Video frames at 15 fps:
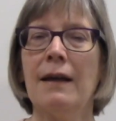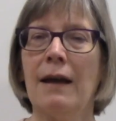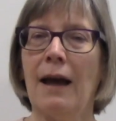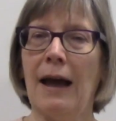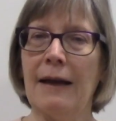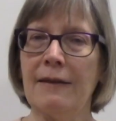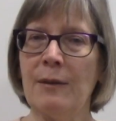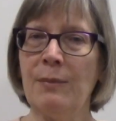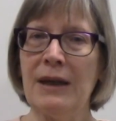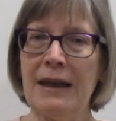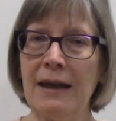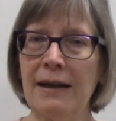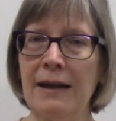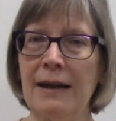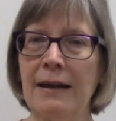At the
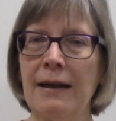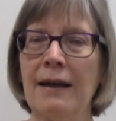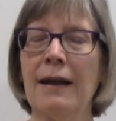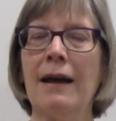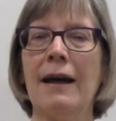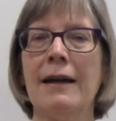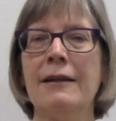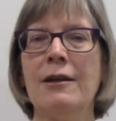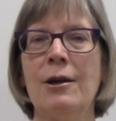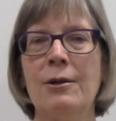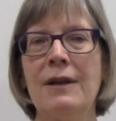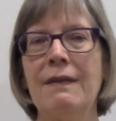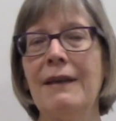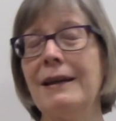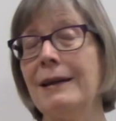beginning, I
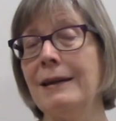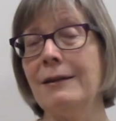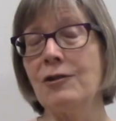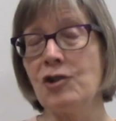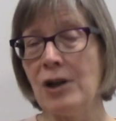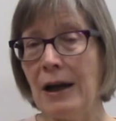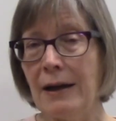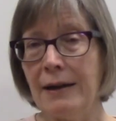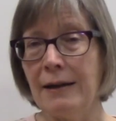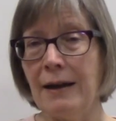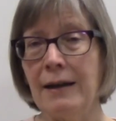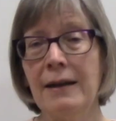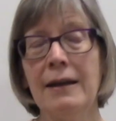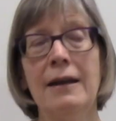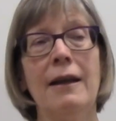noted that in
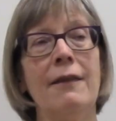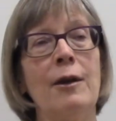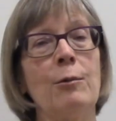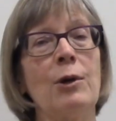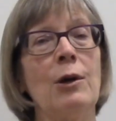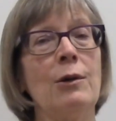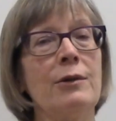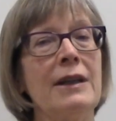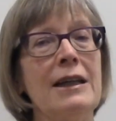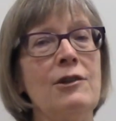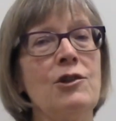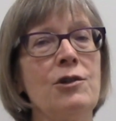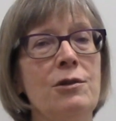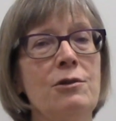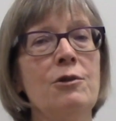China, there were only
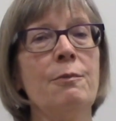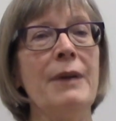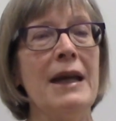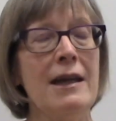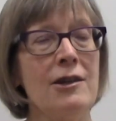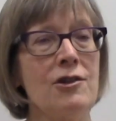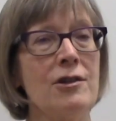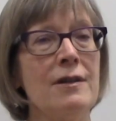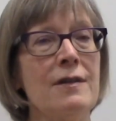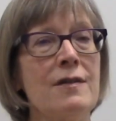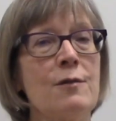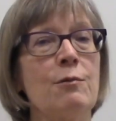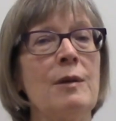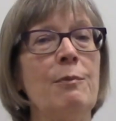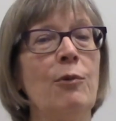2
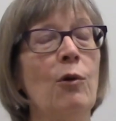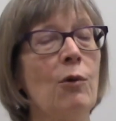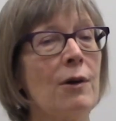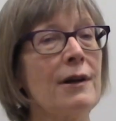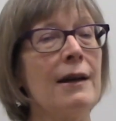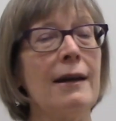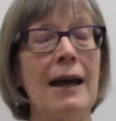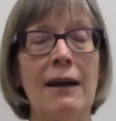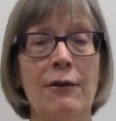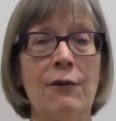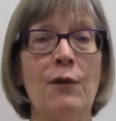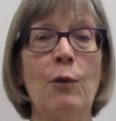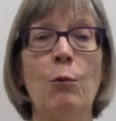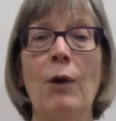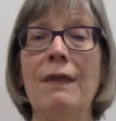patients reported out of
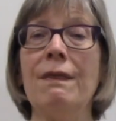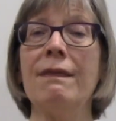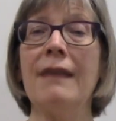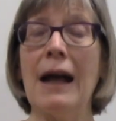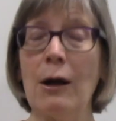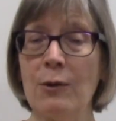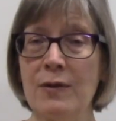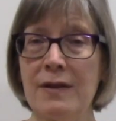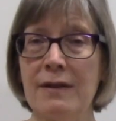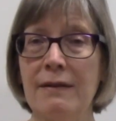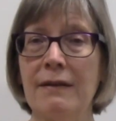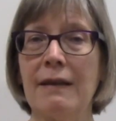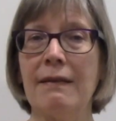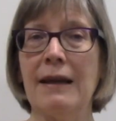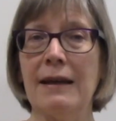the 1,000
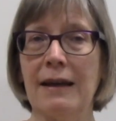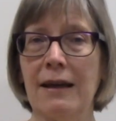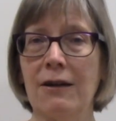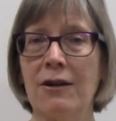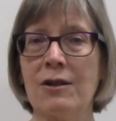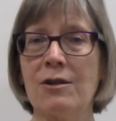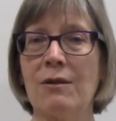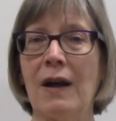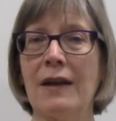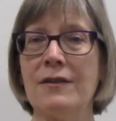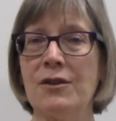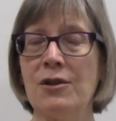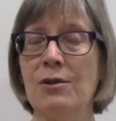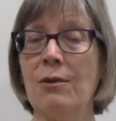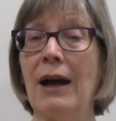that they
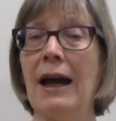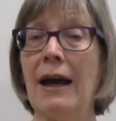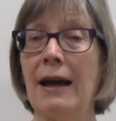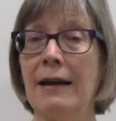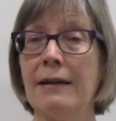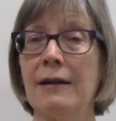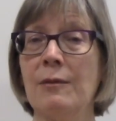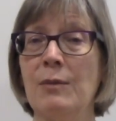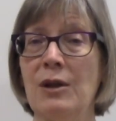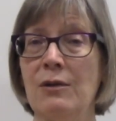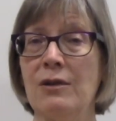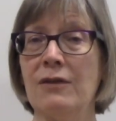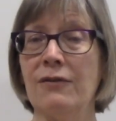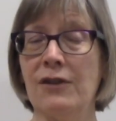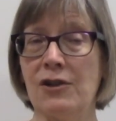characterized who had an immune
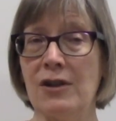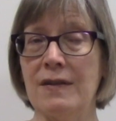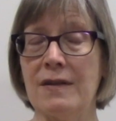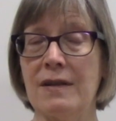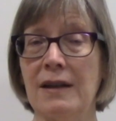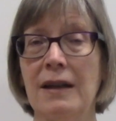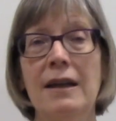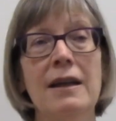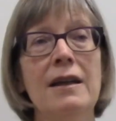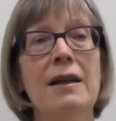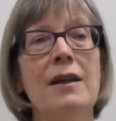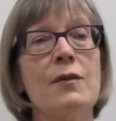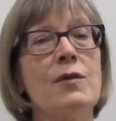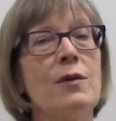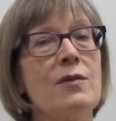deficiency.
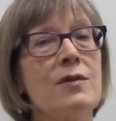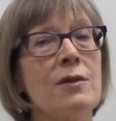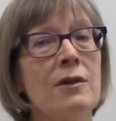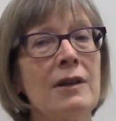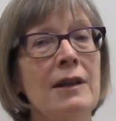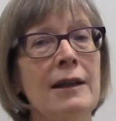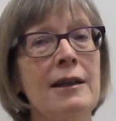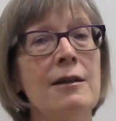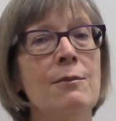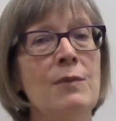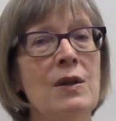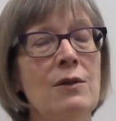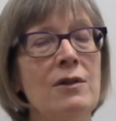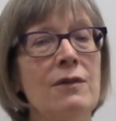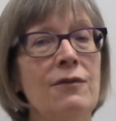So certainly
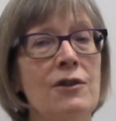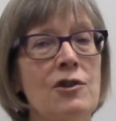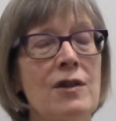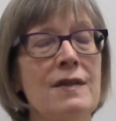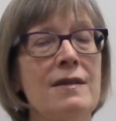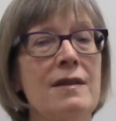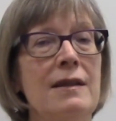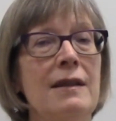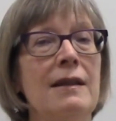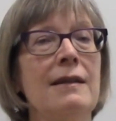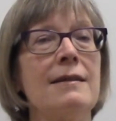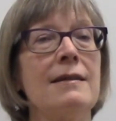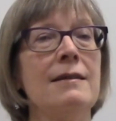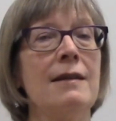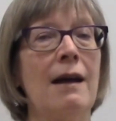immune deficiency
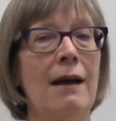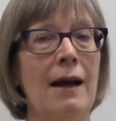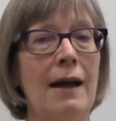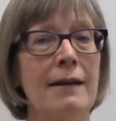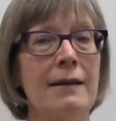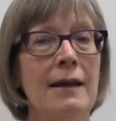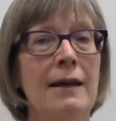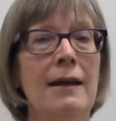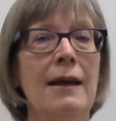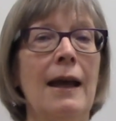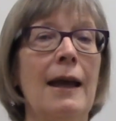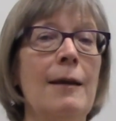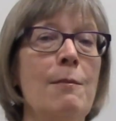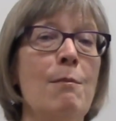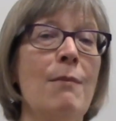is not
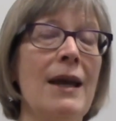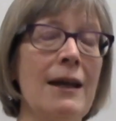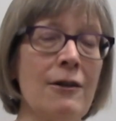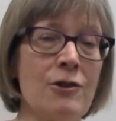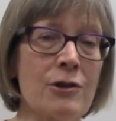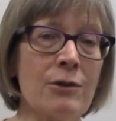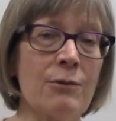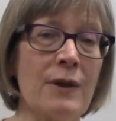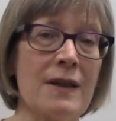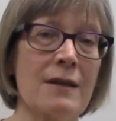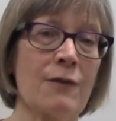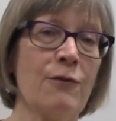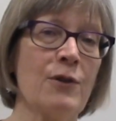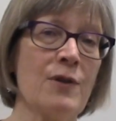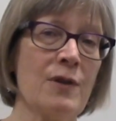a major risk
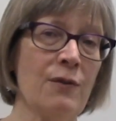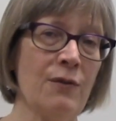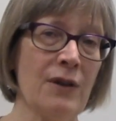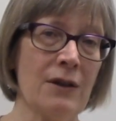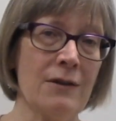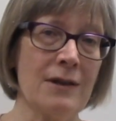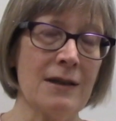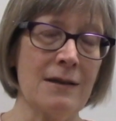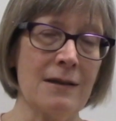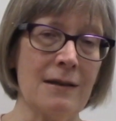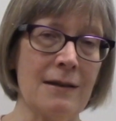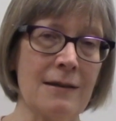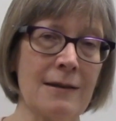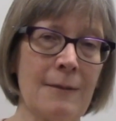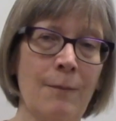for severe
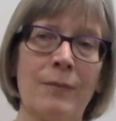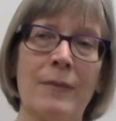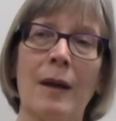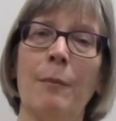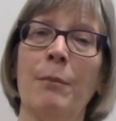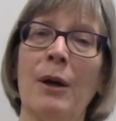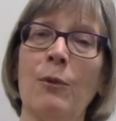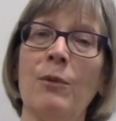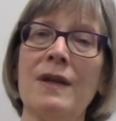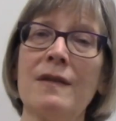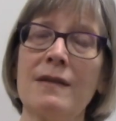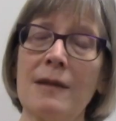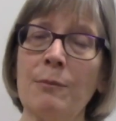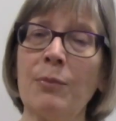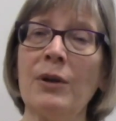disease, but we
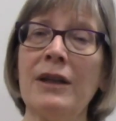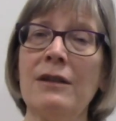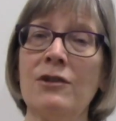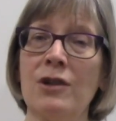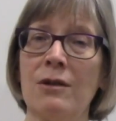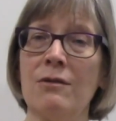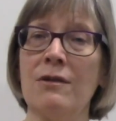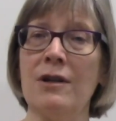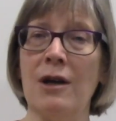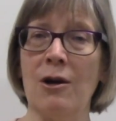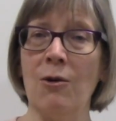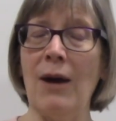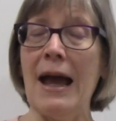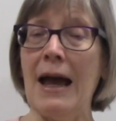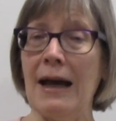simply don't
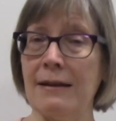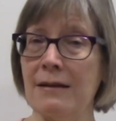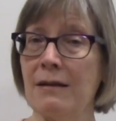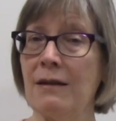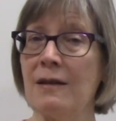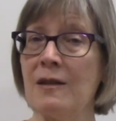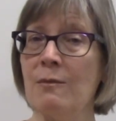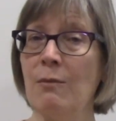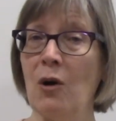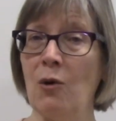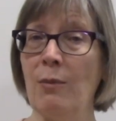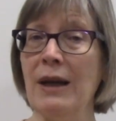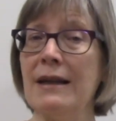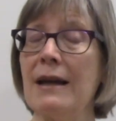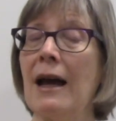know at this
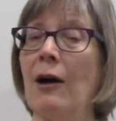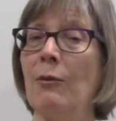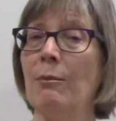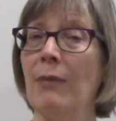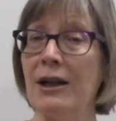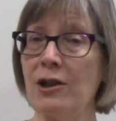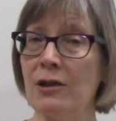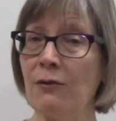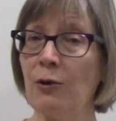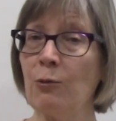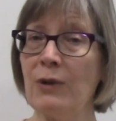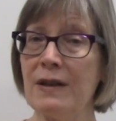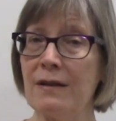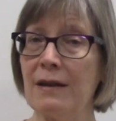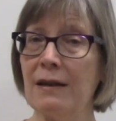moment how much of a
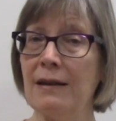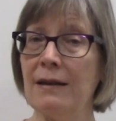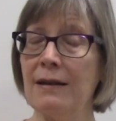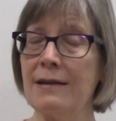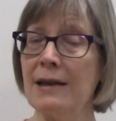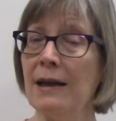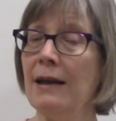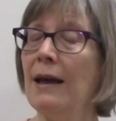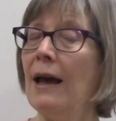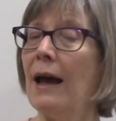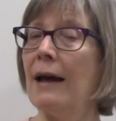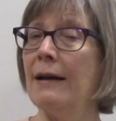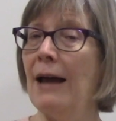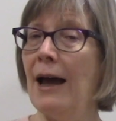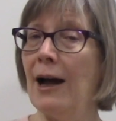risk it is
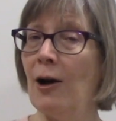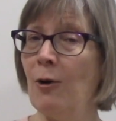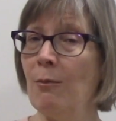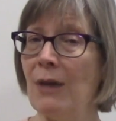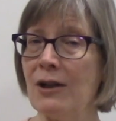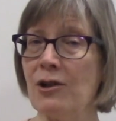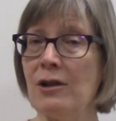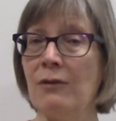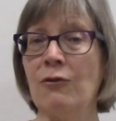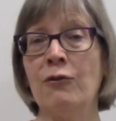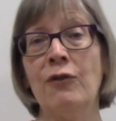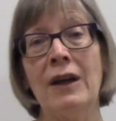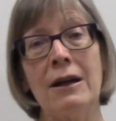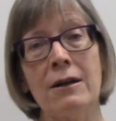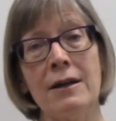and how much it
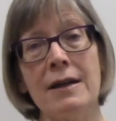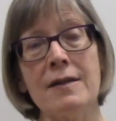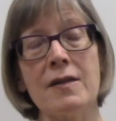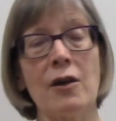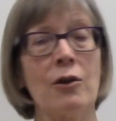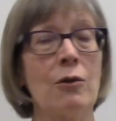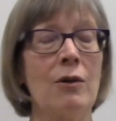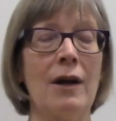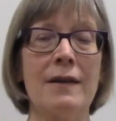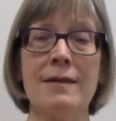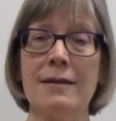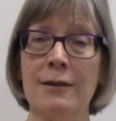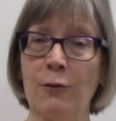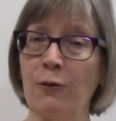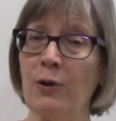varies across
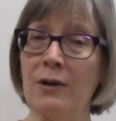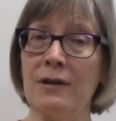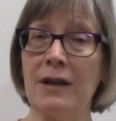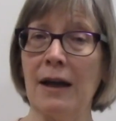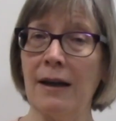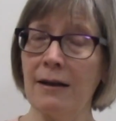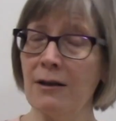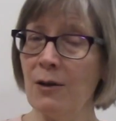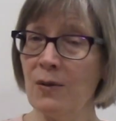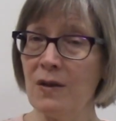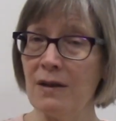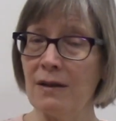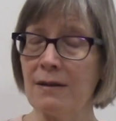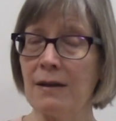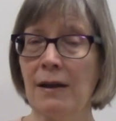different
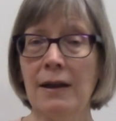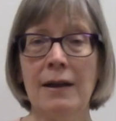diagnoses.